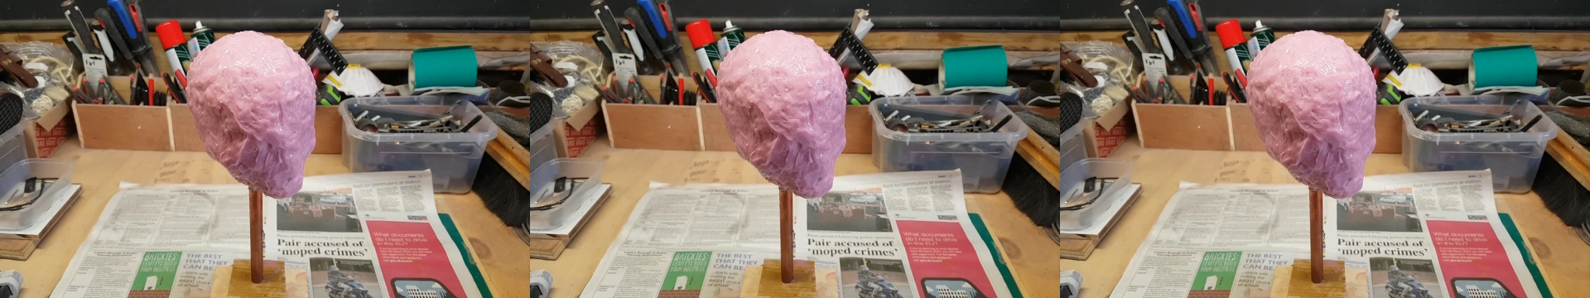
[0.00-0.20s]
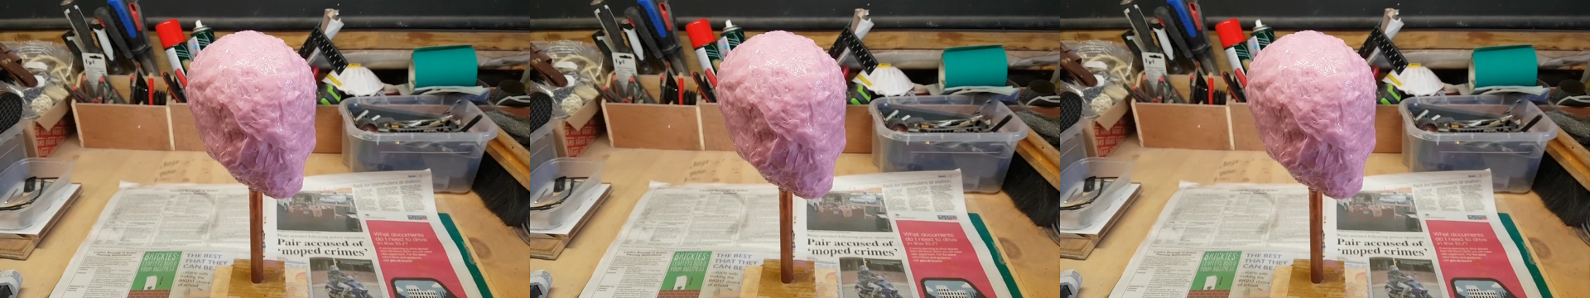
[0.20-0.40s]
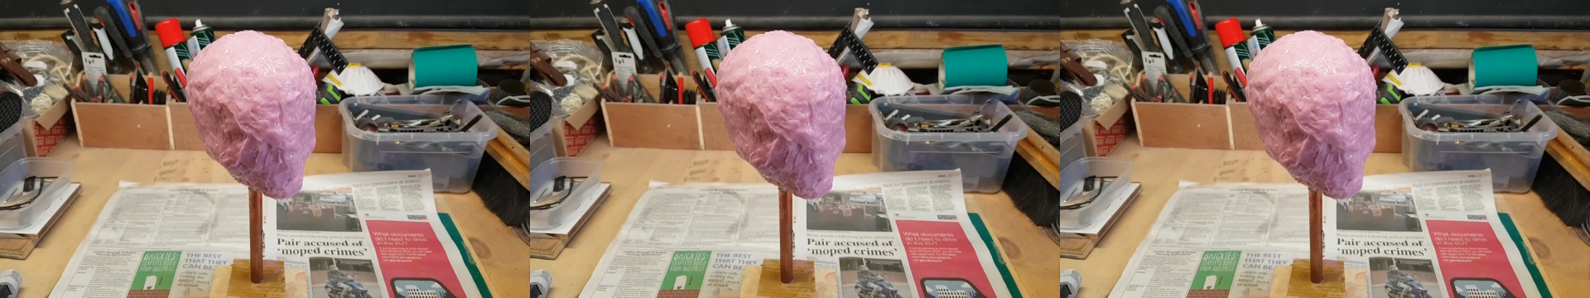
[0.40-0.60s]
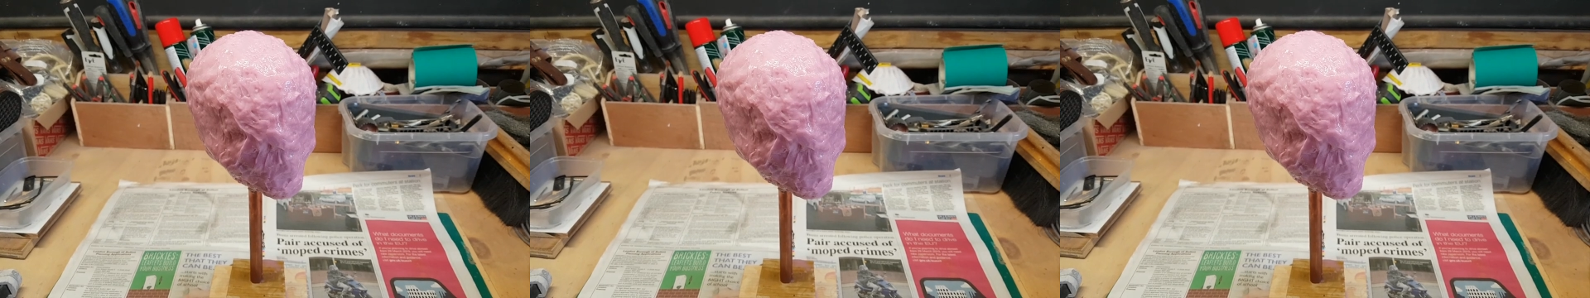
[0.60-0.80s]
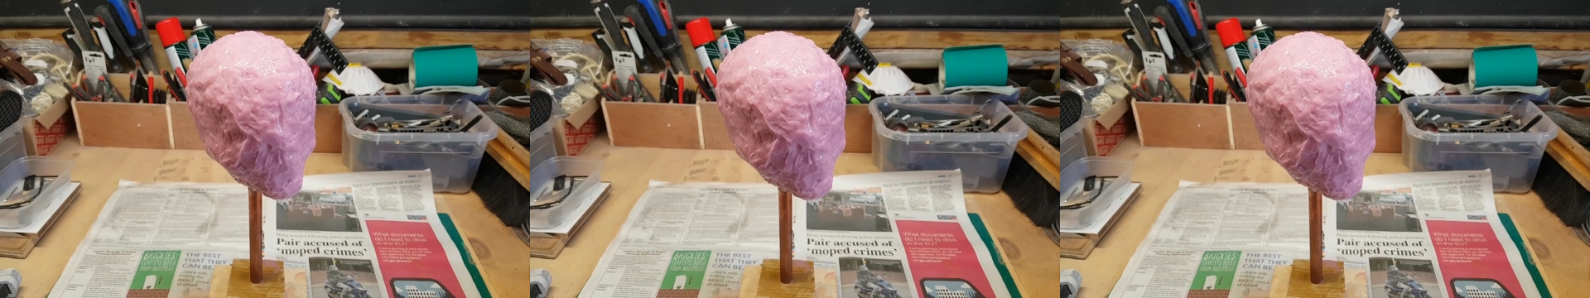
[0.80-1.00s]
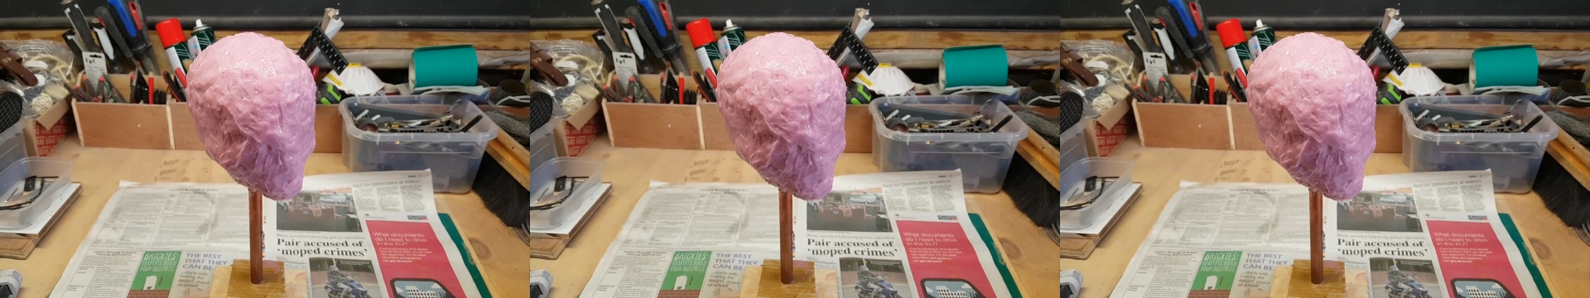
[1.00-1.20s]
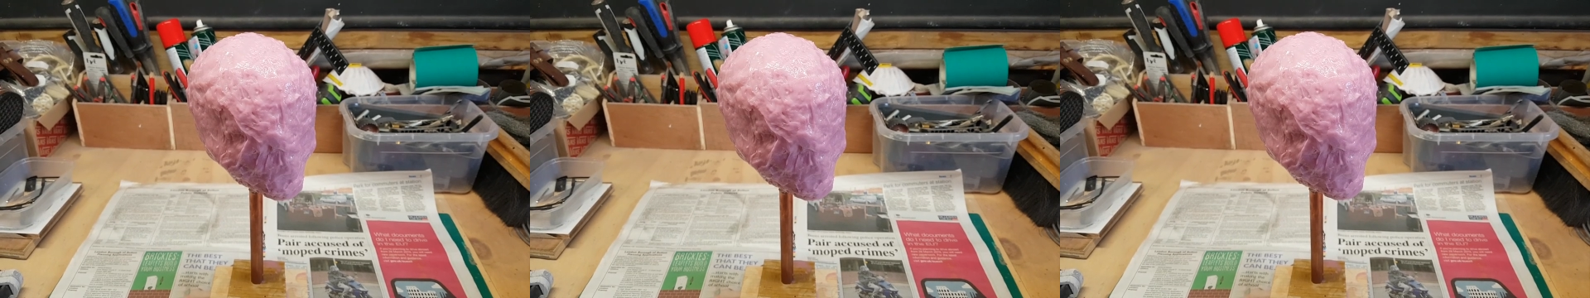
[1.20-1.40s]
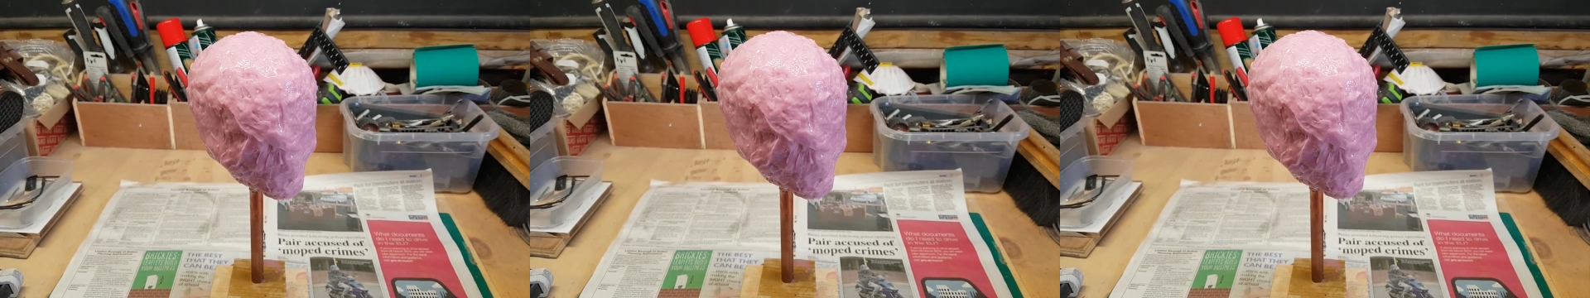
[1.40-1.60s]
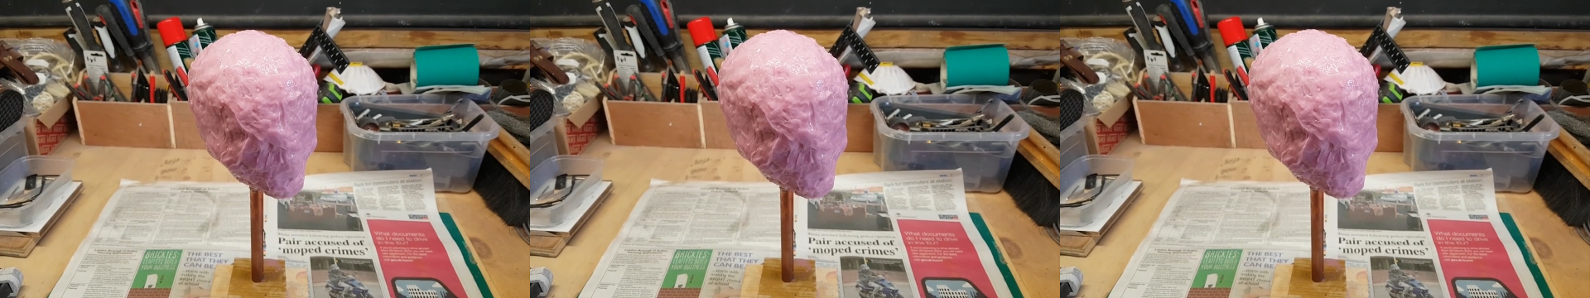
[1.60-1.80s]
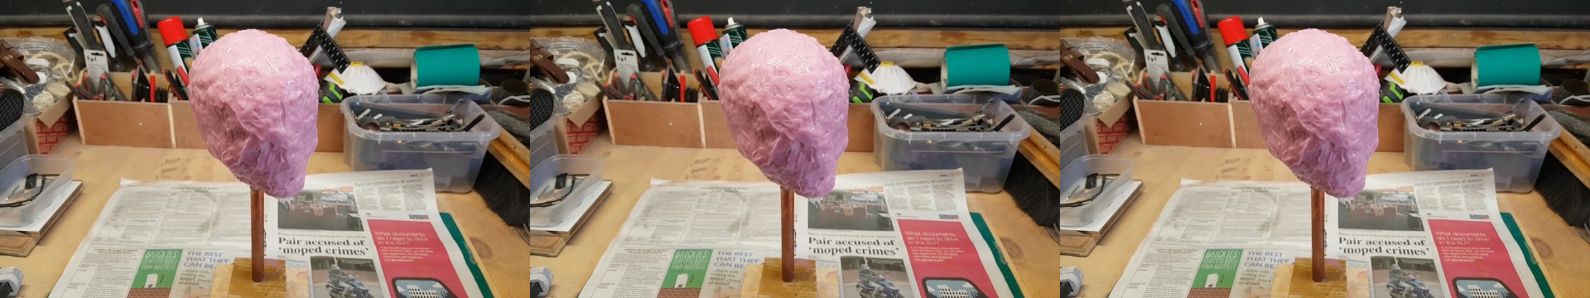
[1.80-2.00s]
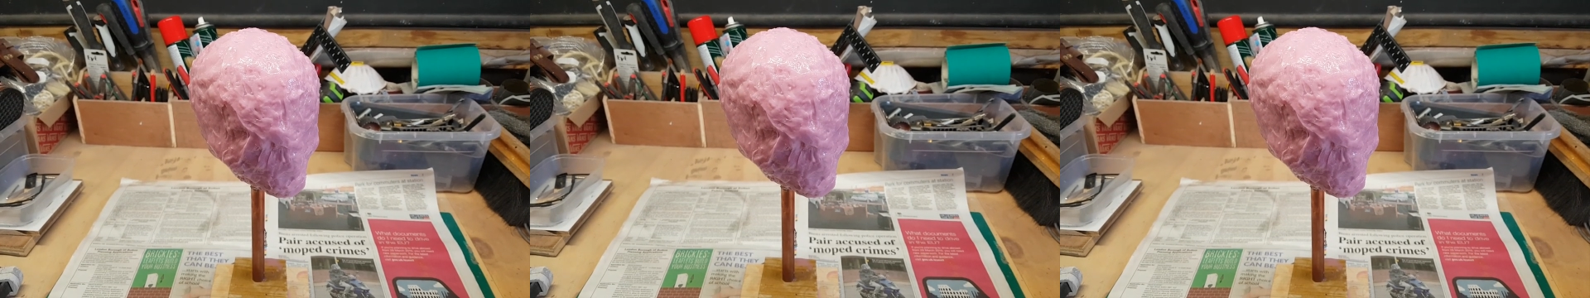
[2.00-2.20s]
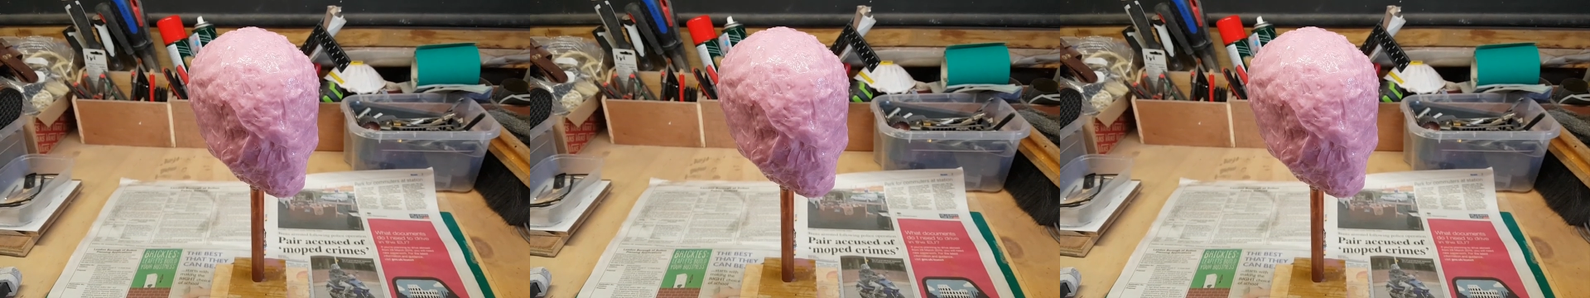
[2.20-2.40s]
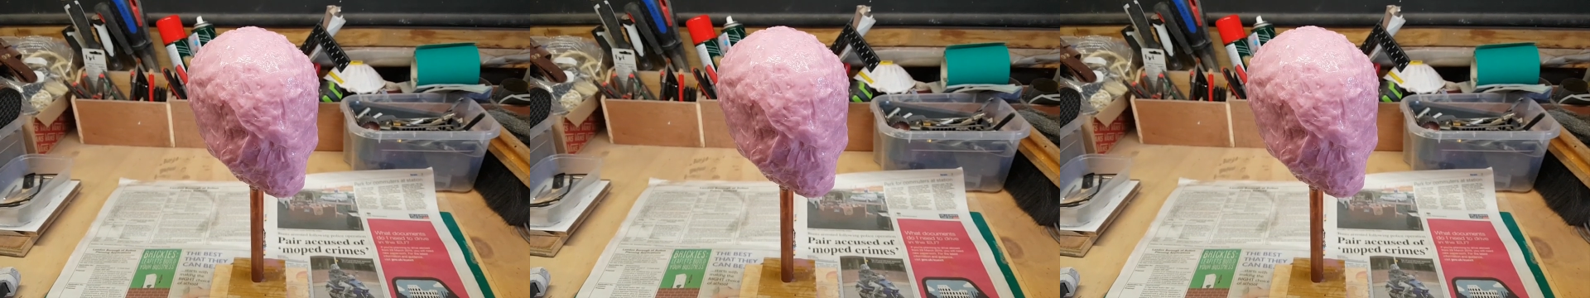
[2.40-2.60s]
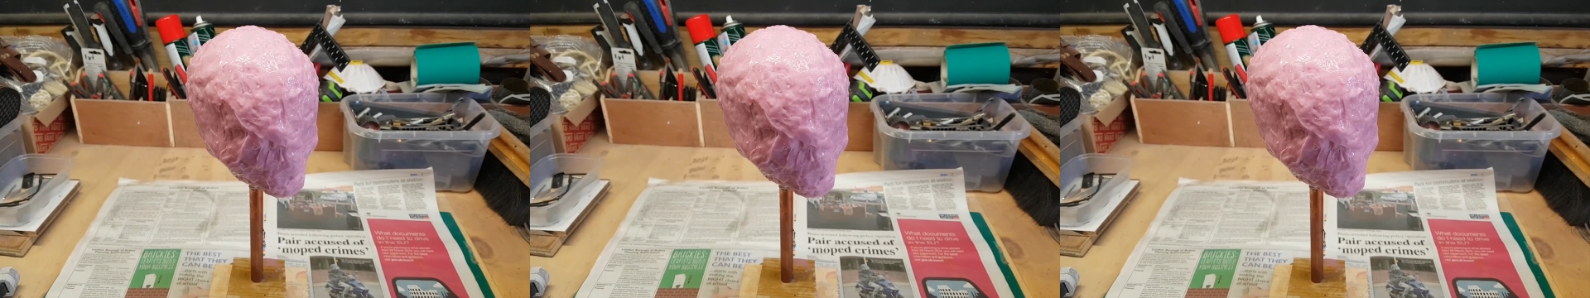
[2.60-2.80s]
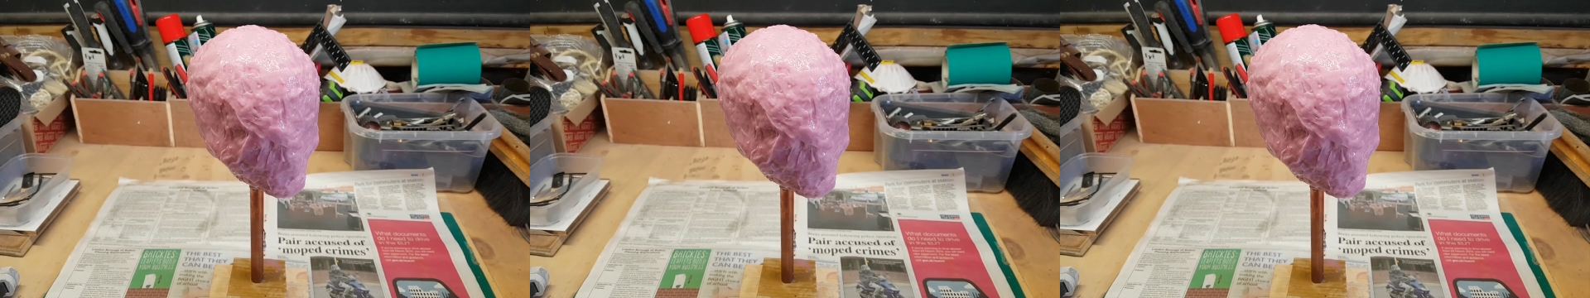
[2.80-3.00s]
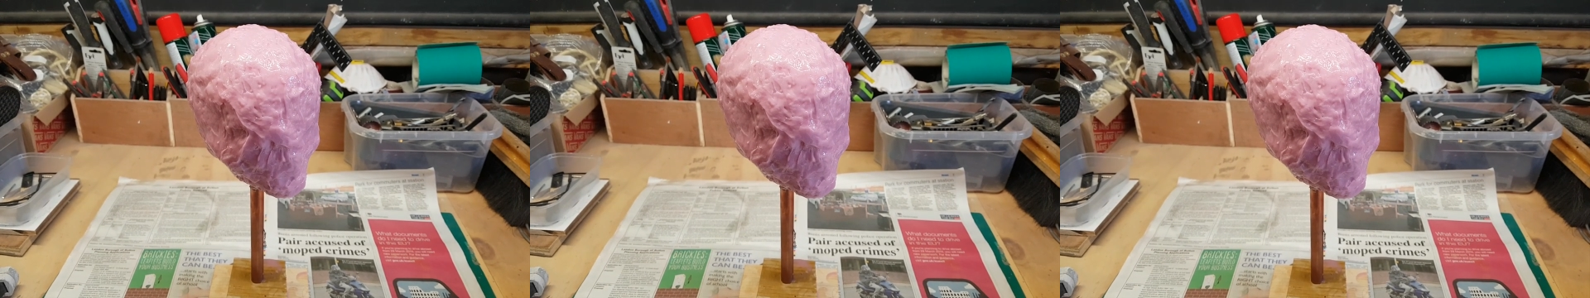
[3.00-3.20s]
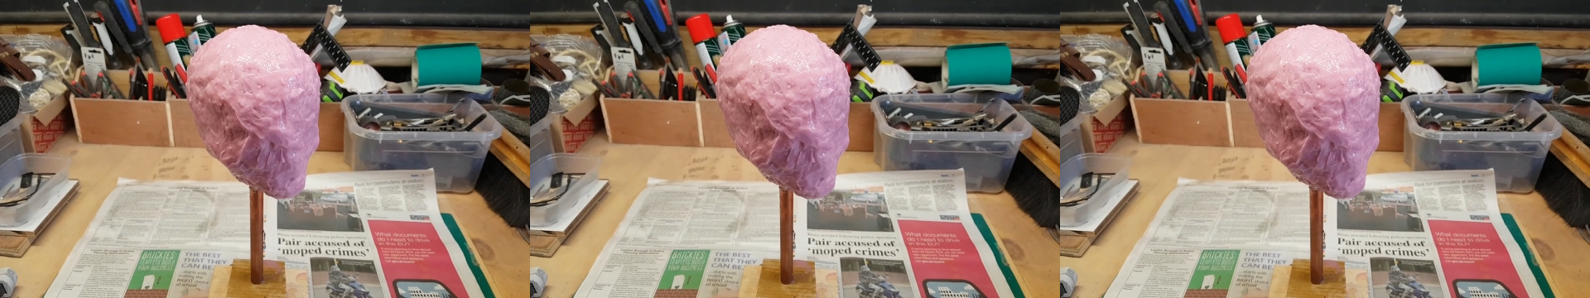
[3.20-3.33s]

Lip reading: (no speaker visible)